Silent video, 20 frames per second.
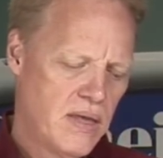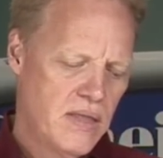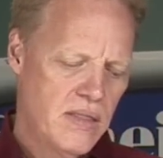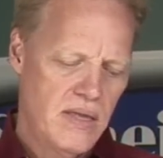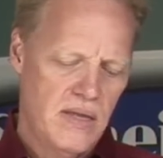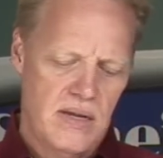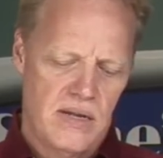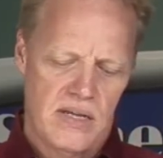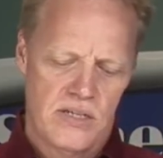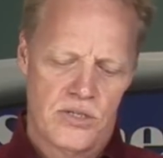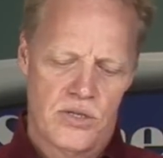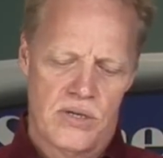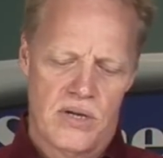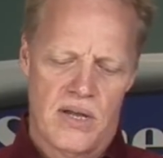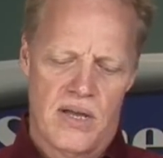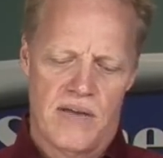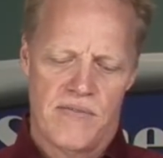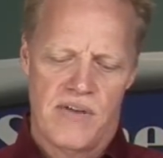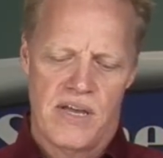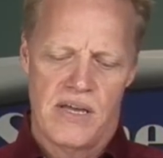The addition
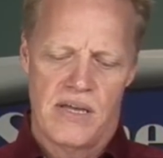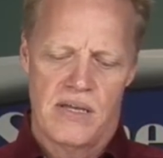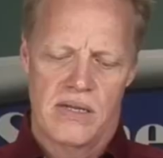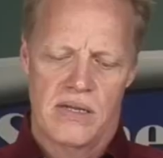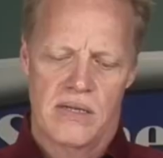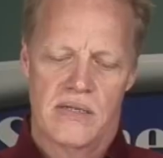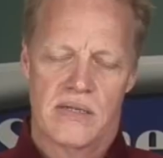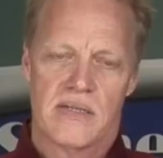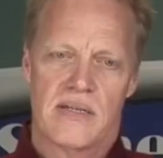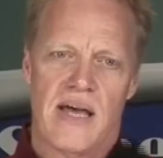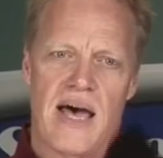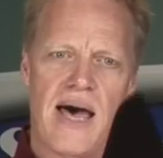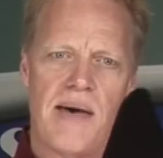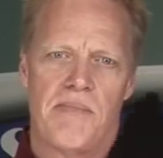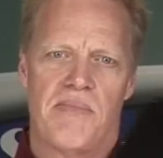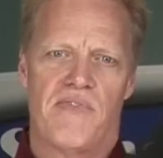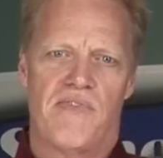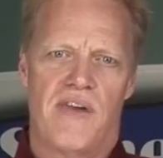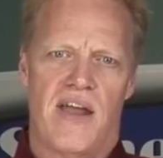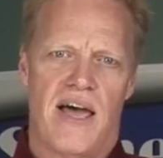of a
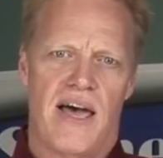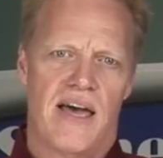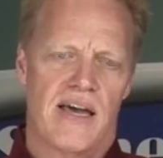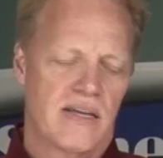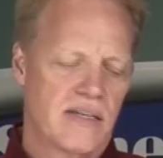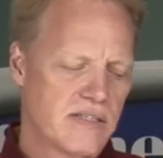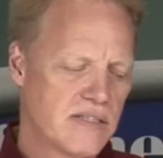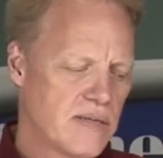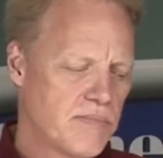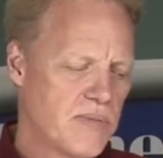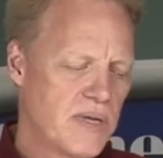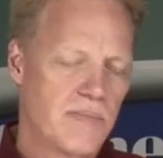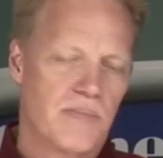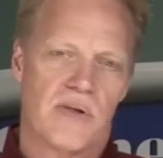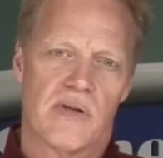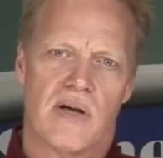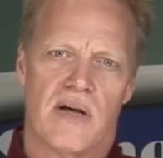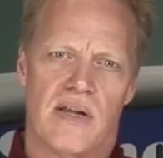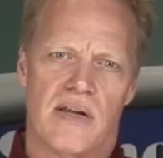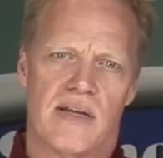top flag, some people
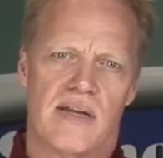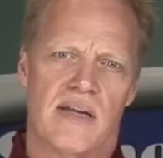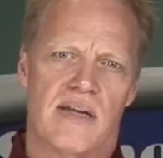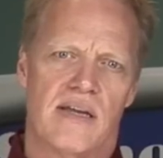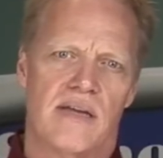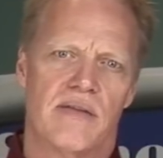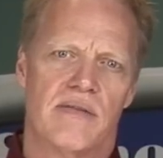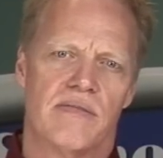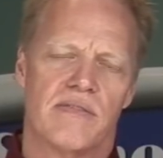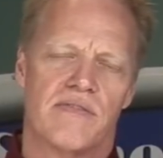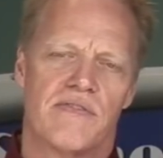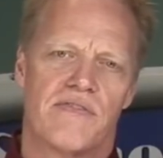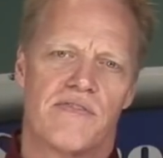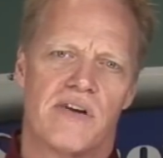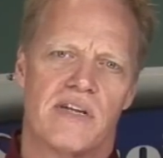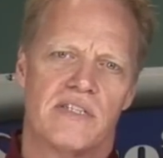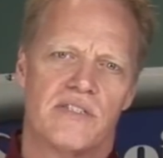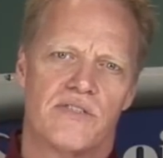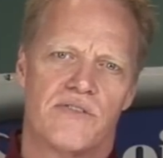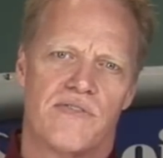call it a
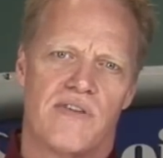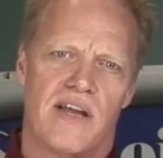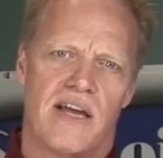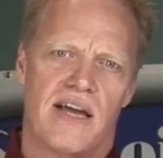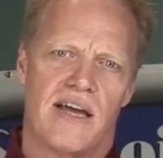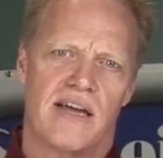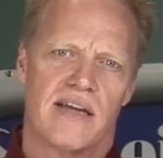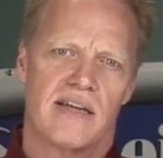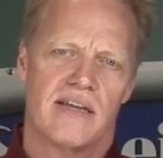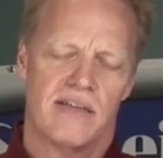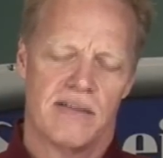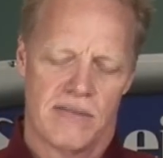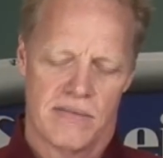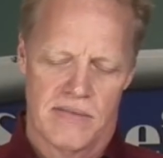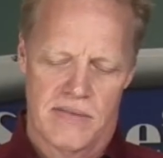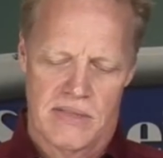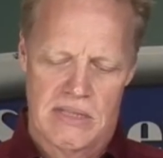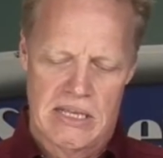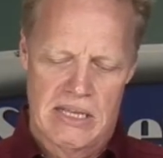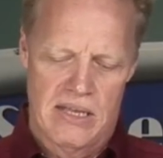French flag,
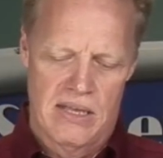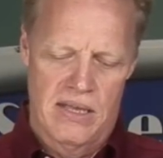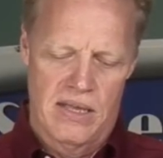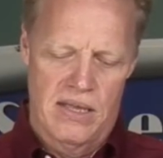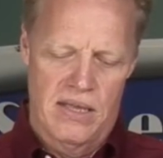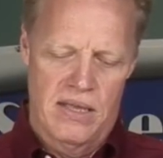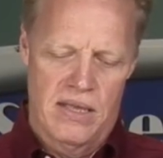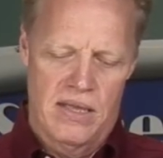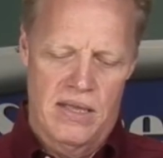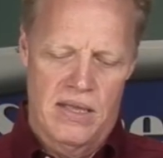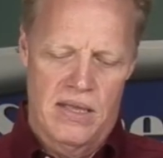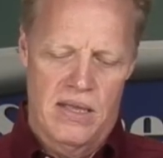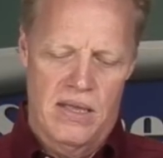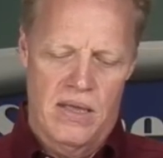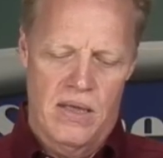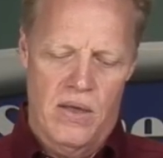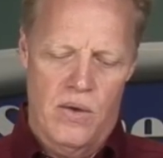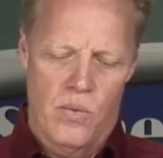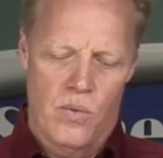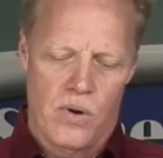
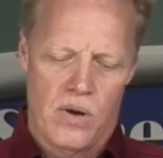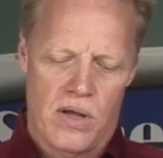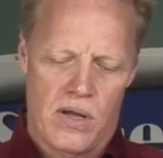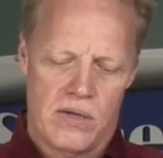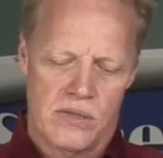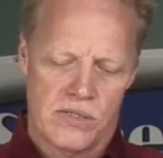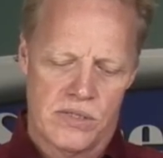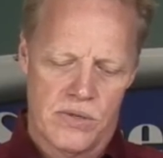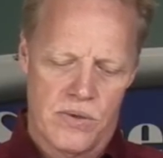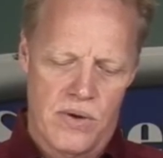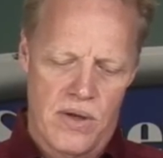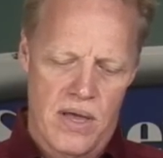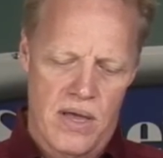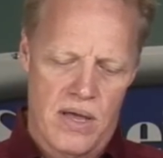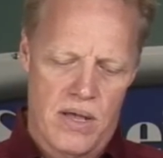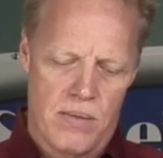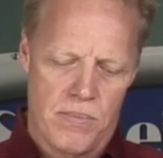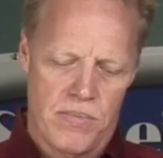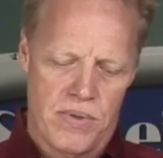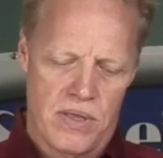will also
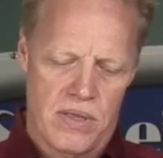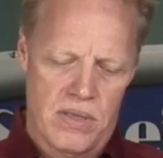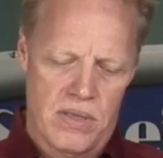help,